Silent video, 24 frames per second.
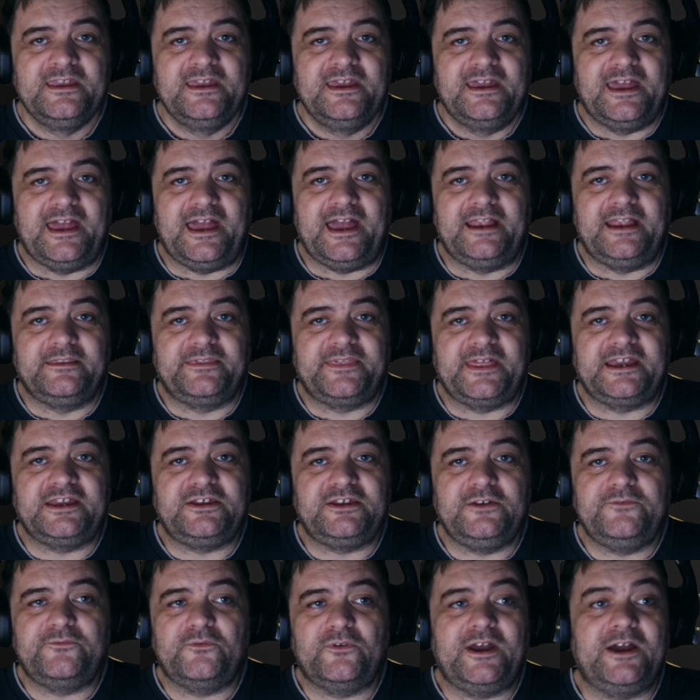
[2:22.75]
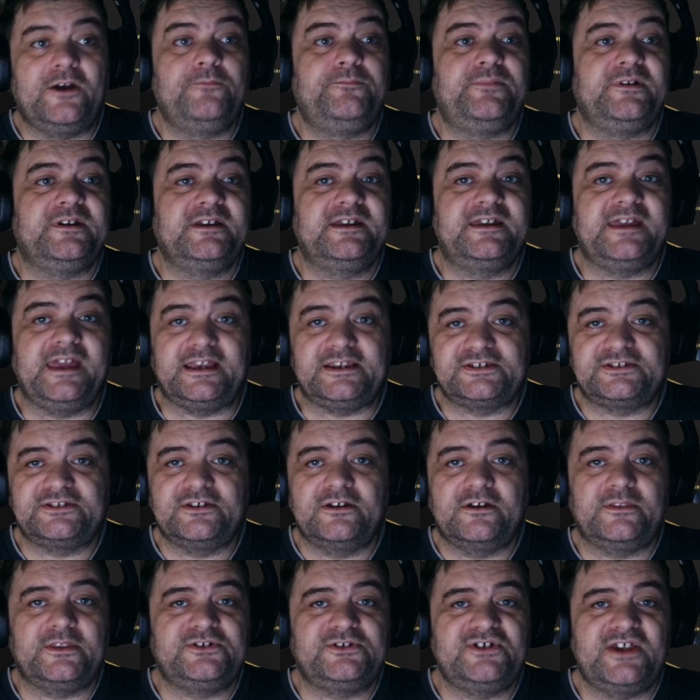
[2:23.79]
and thank you for helping
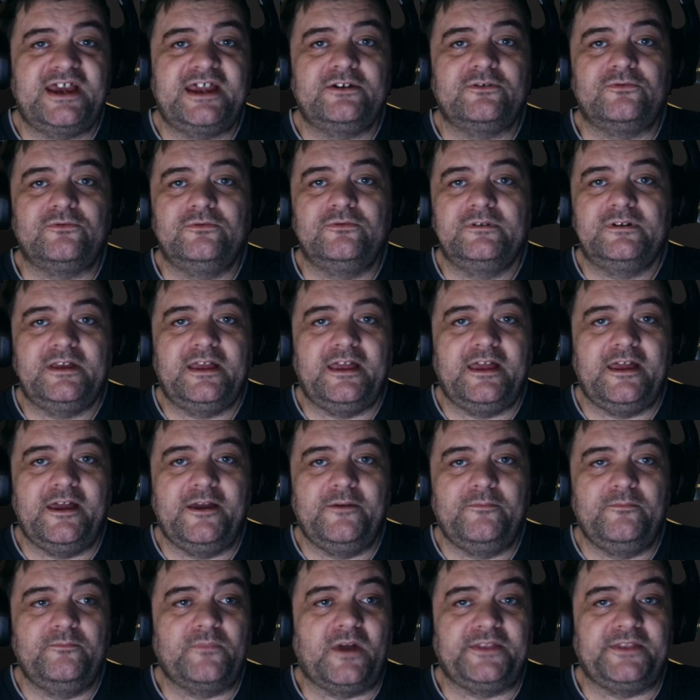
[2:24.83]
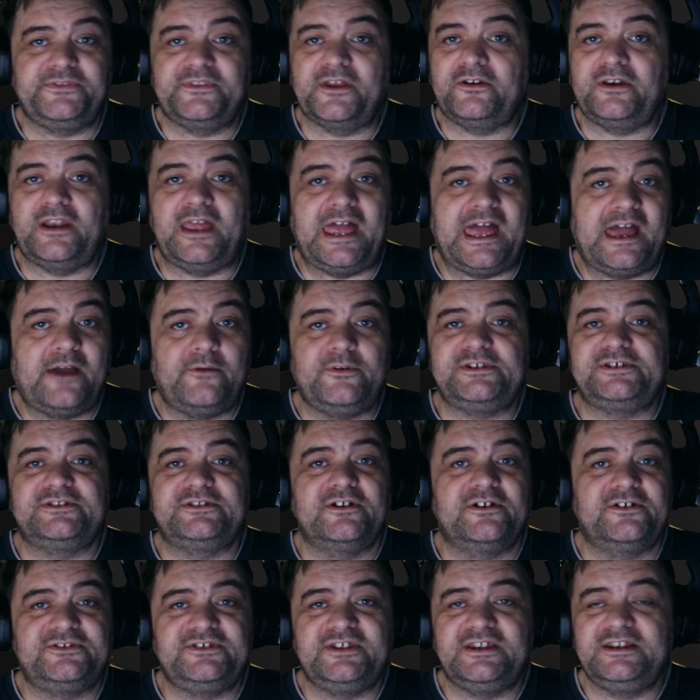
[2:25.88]
kickstart the channel. I don't know how it
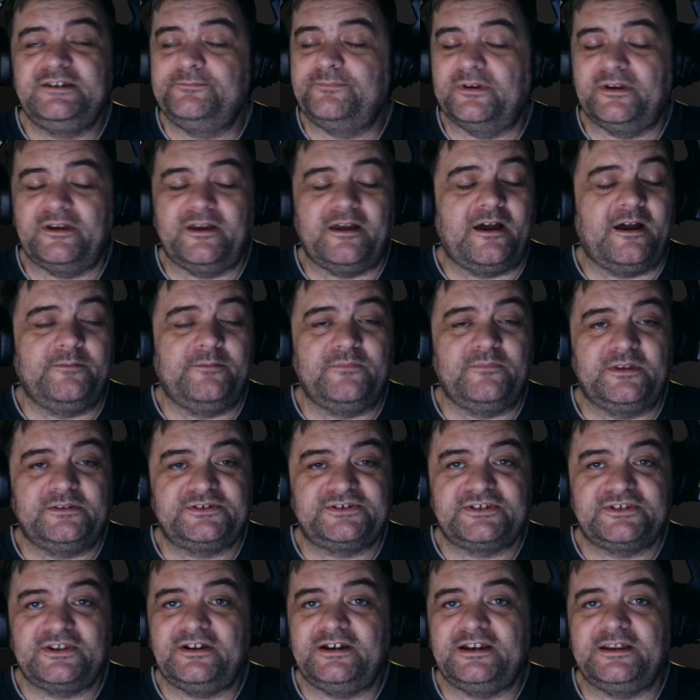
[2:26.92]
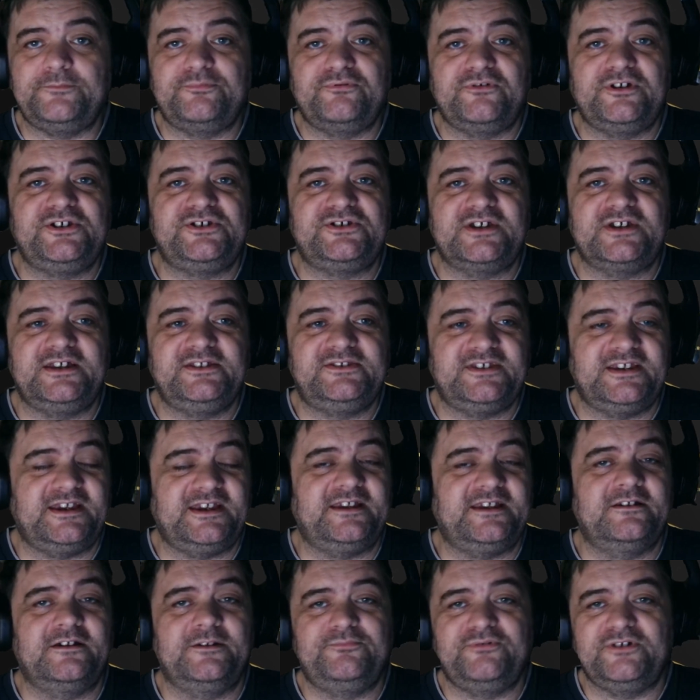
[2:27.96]
started, but I certainly appreciate it,
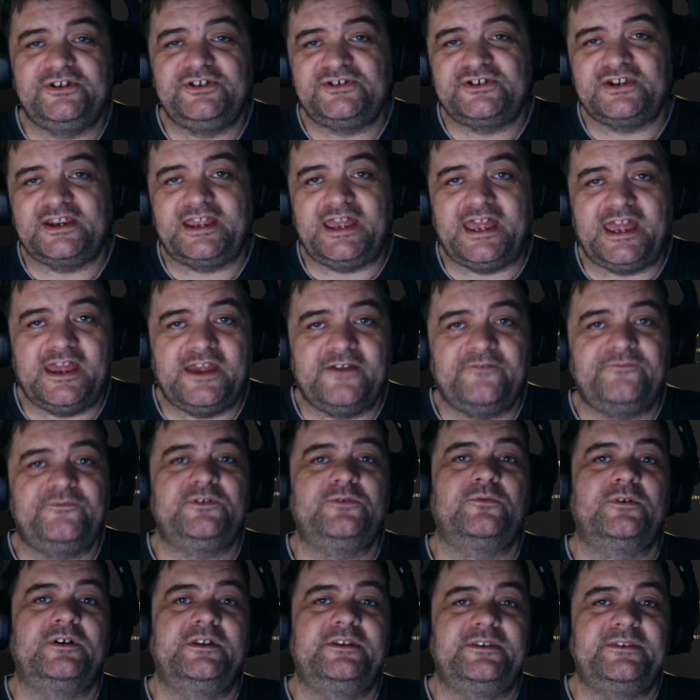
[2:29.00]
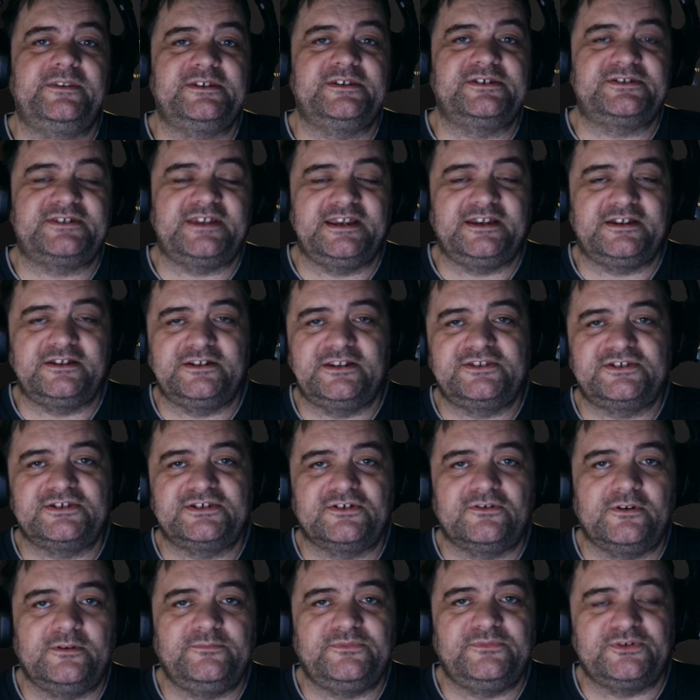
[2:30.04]
and I appreciate everyone that's taken the
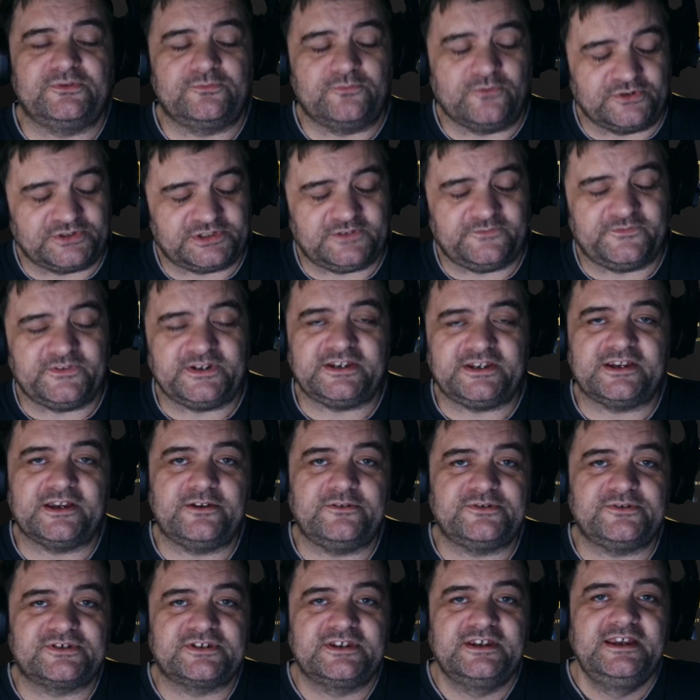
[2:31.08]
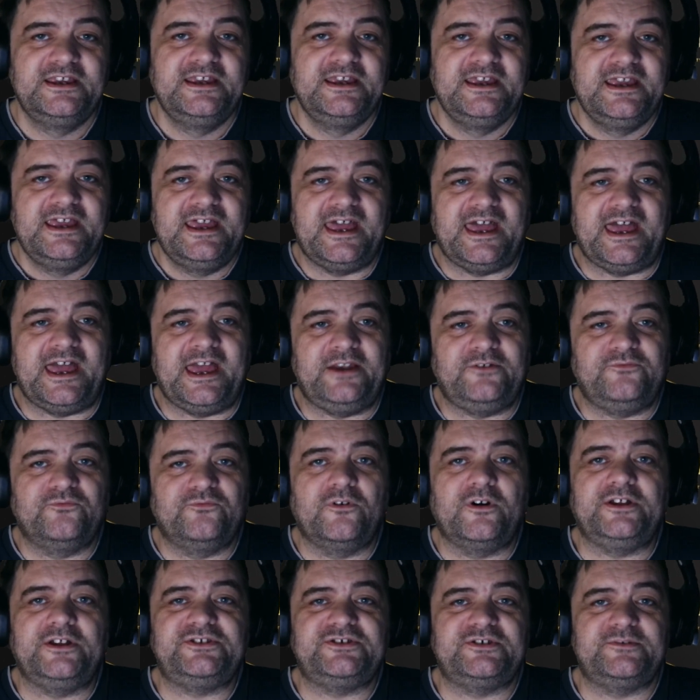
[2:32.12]
time to watch the videos and
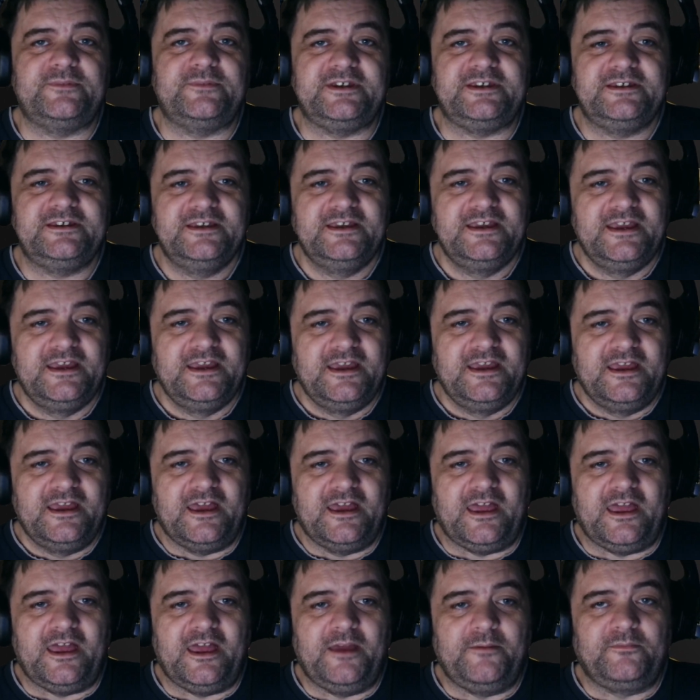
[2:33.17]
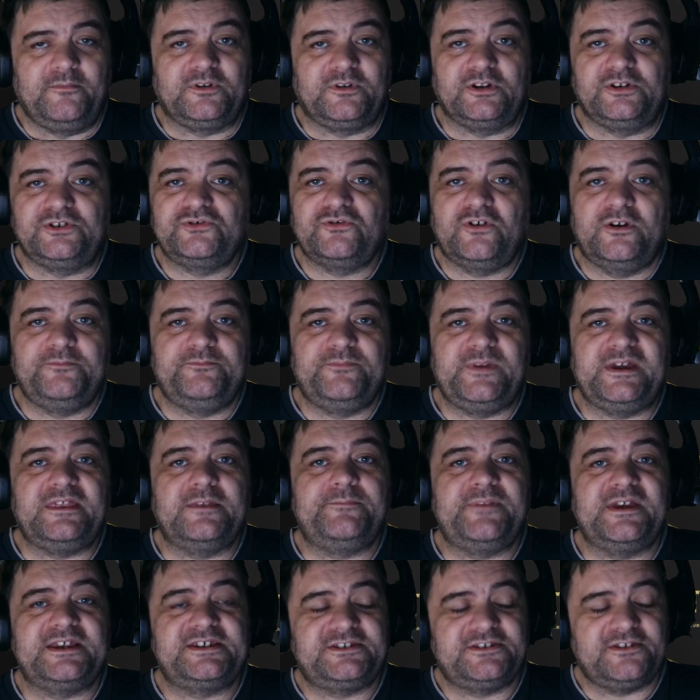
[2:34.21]
write to me. I'm going to try and be the
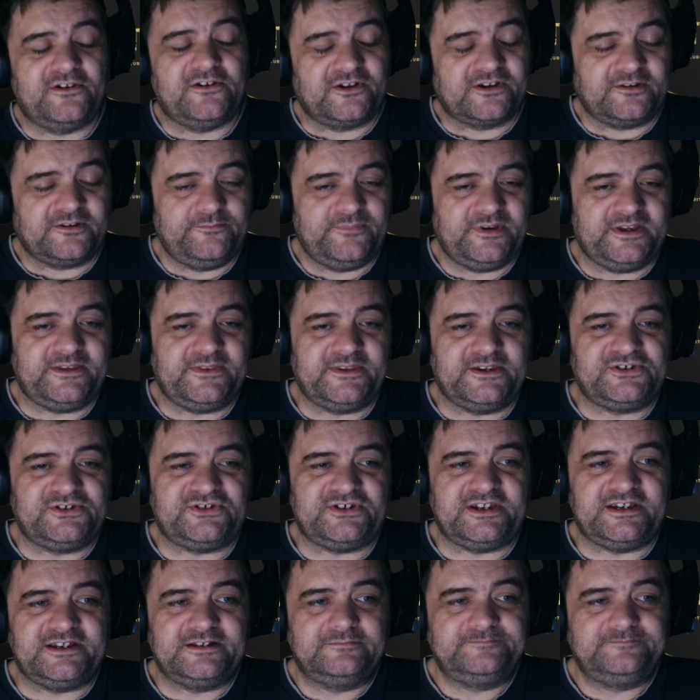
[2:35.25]
best that I can be this year.